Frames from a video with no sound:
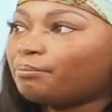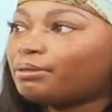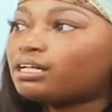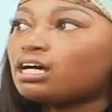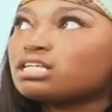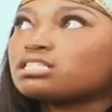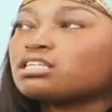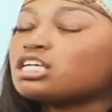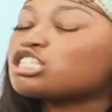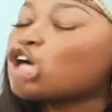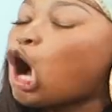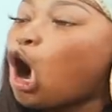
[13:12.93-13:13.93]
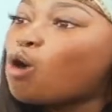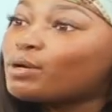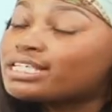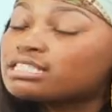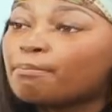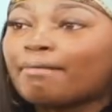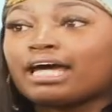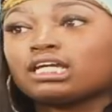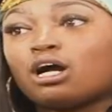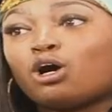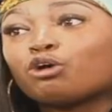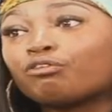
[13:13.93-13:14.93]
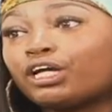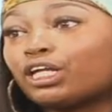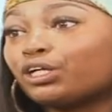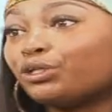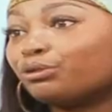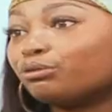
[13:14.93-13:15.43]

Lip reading: Because it's always somebody hungry than you.